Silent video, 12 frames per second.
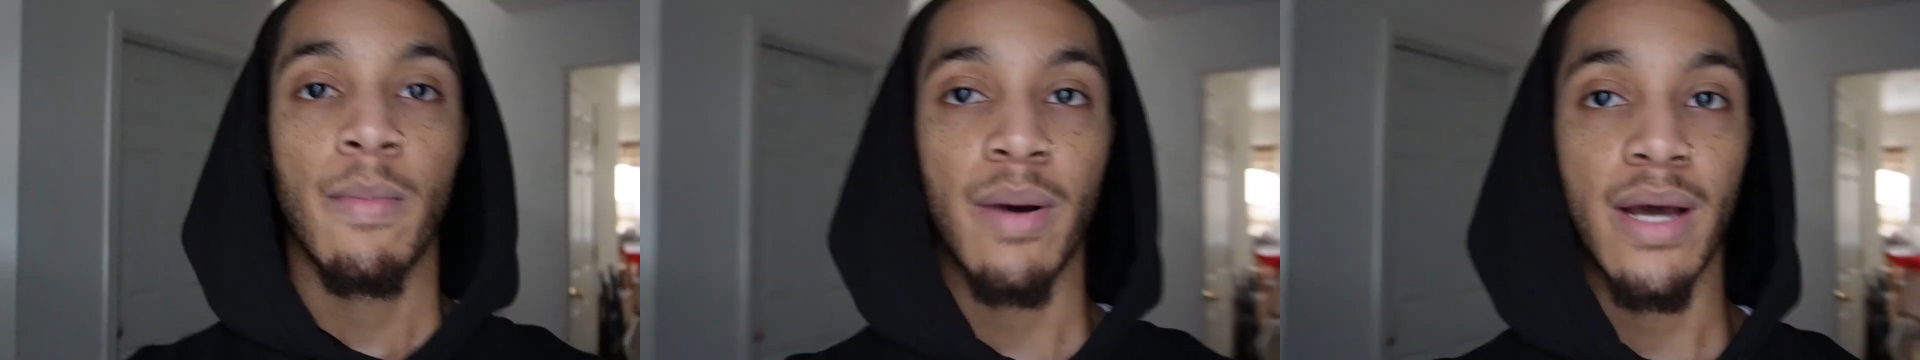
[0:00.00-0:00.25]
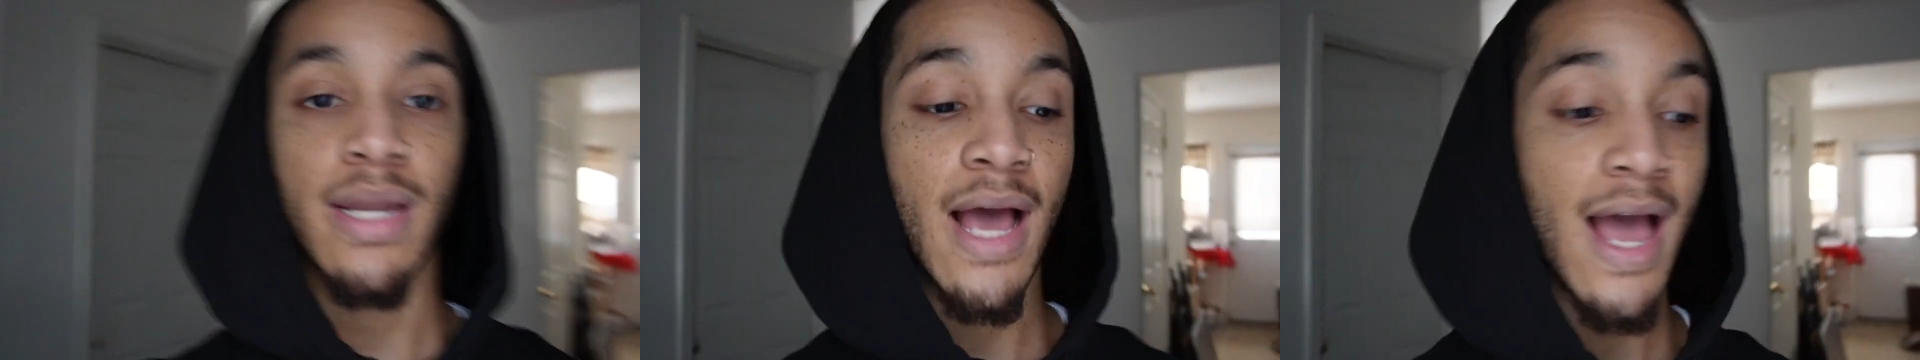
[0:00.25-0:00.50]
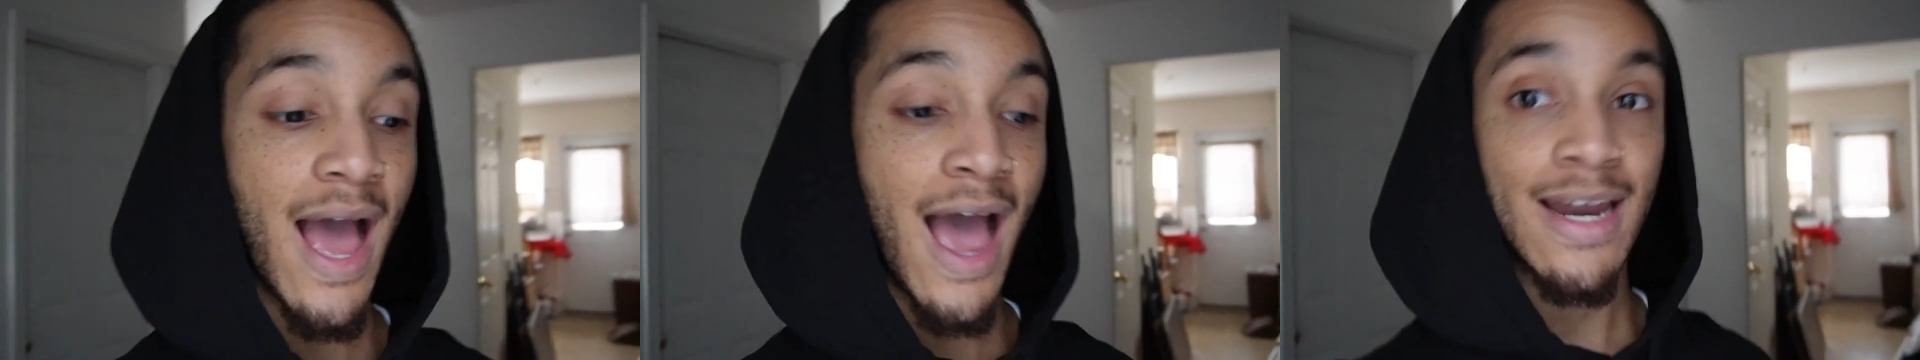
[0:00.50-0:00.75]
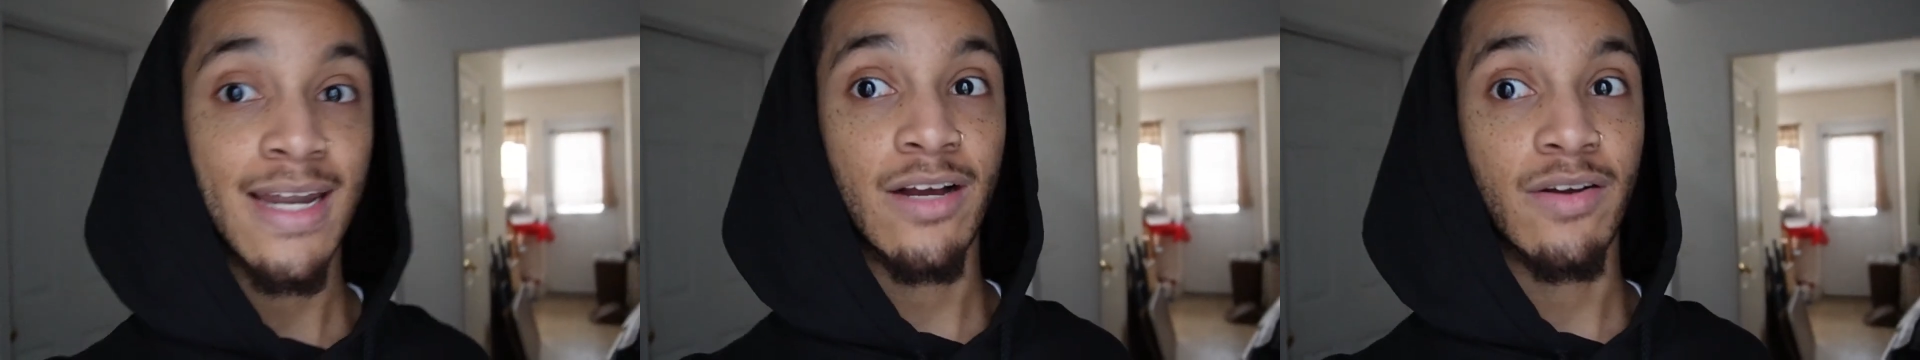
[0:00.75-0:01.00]
But
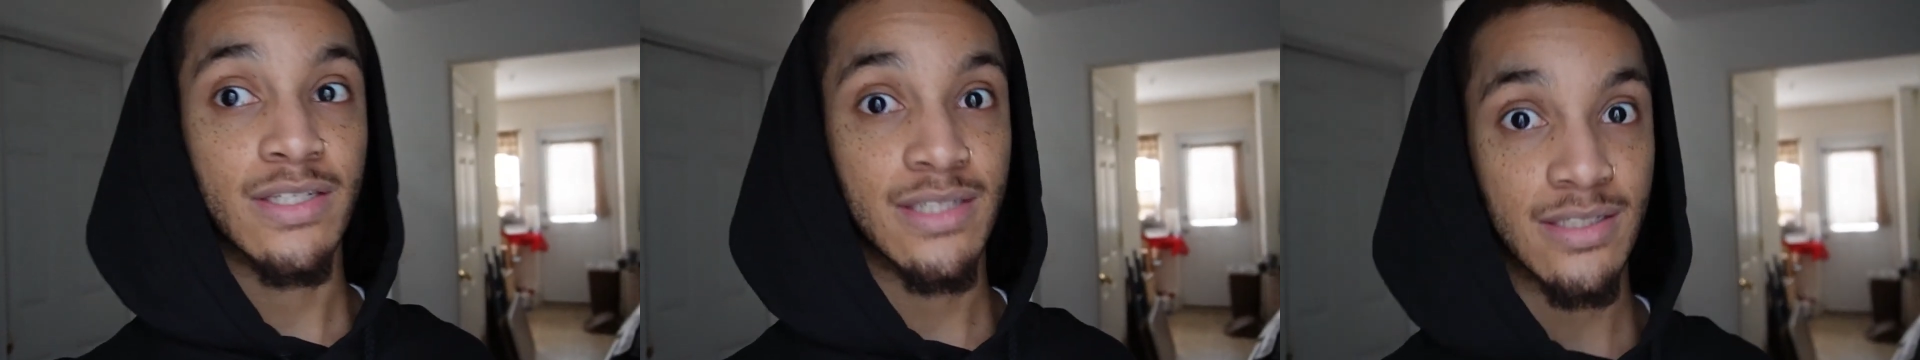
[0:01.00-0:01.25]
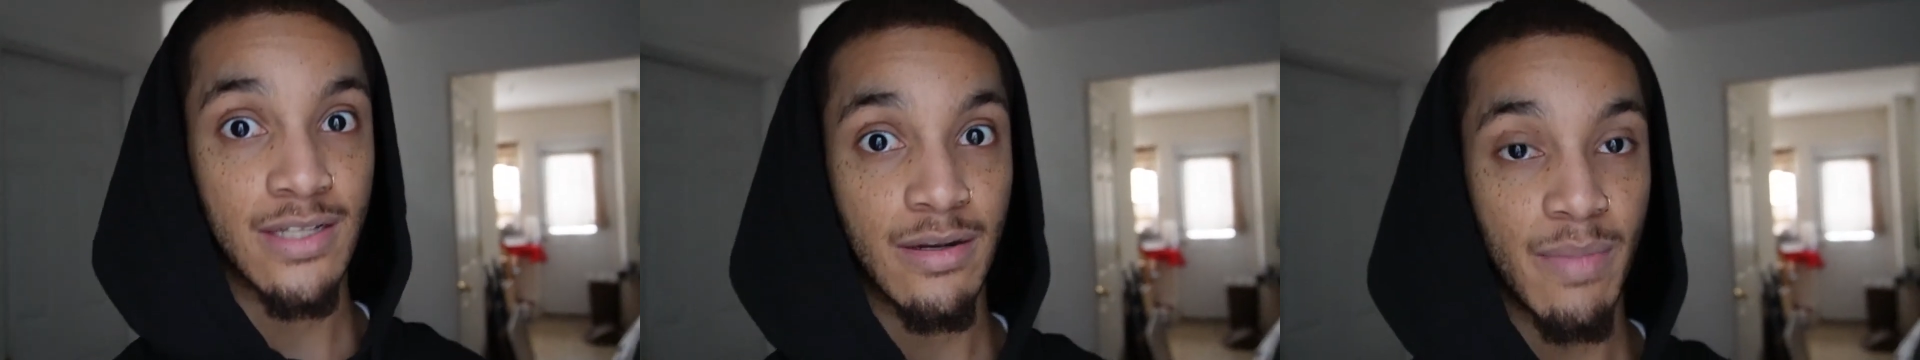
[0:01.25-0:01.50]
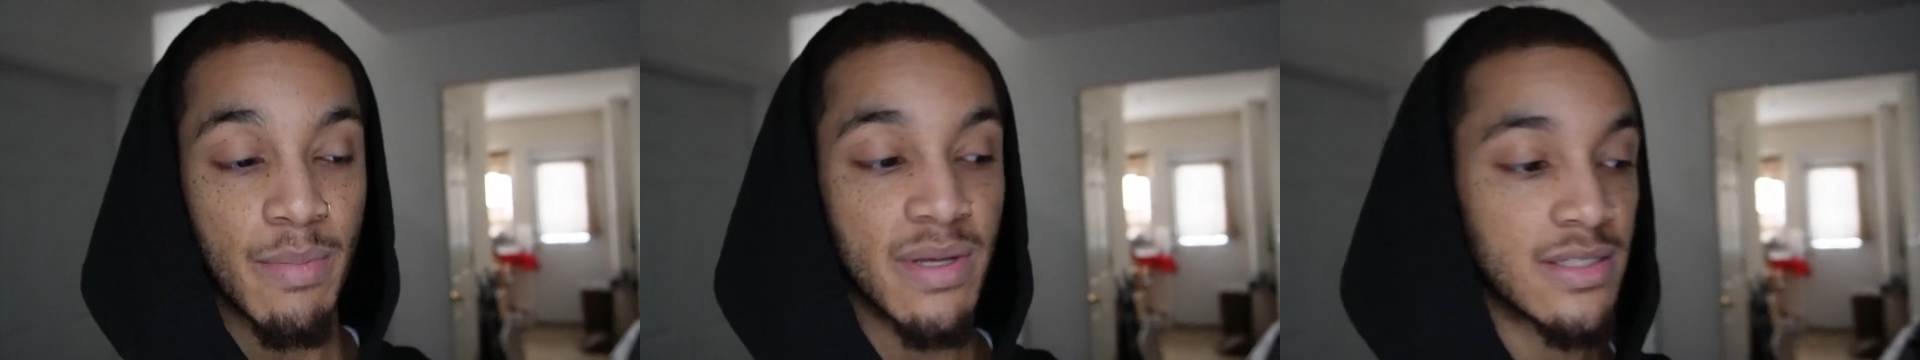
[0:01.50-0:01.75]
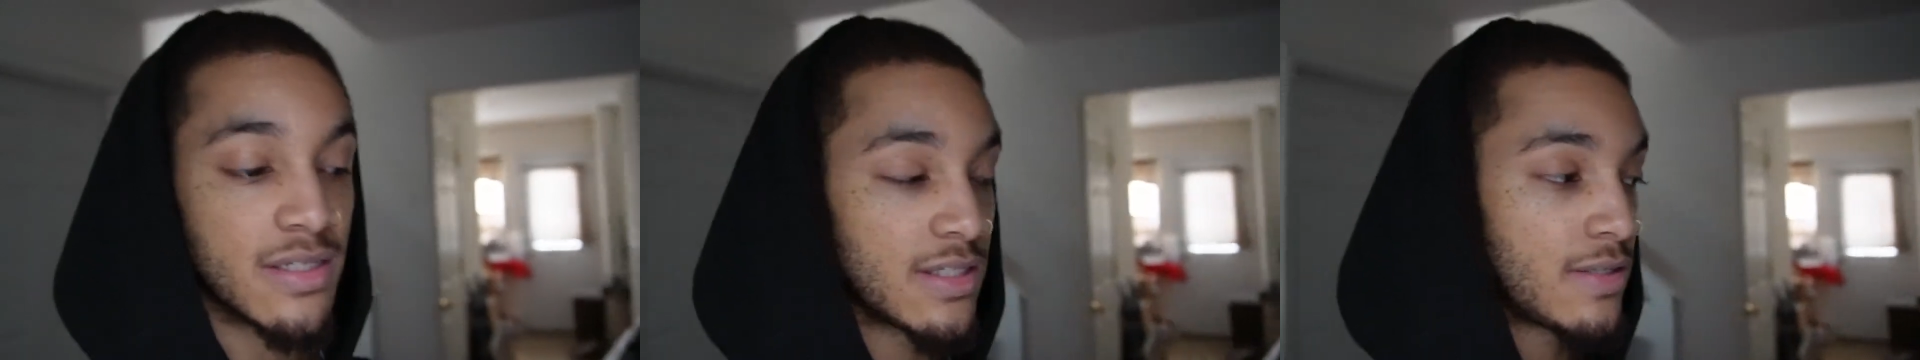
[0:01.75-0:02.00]
I digress. That's none of my
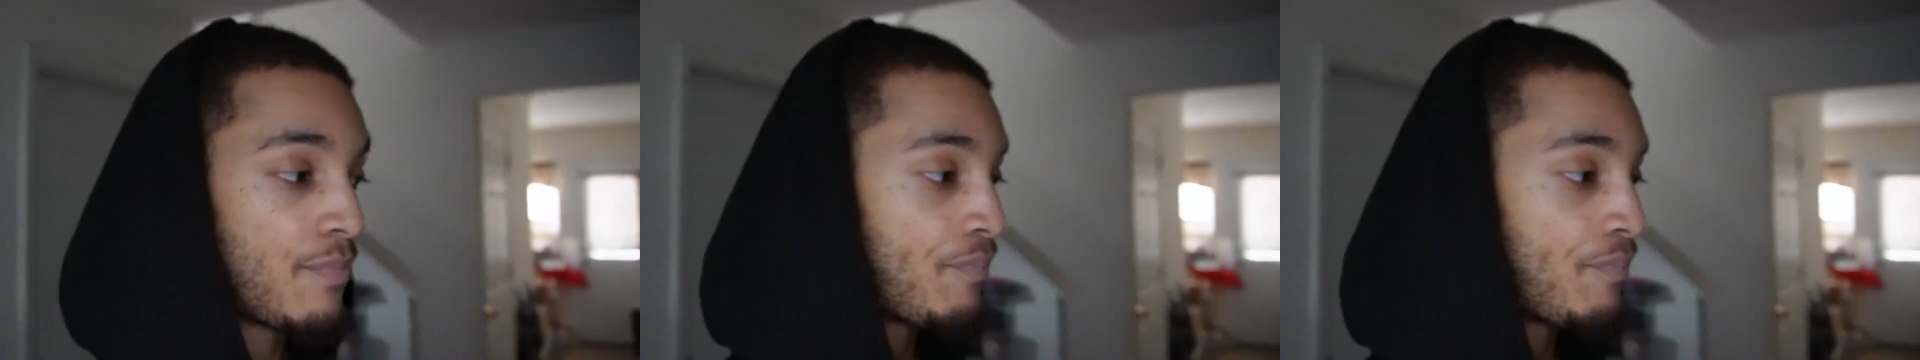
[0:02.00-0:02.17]
business.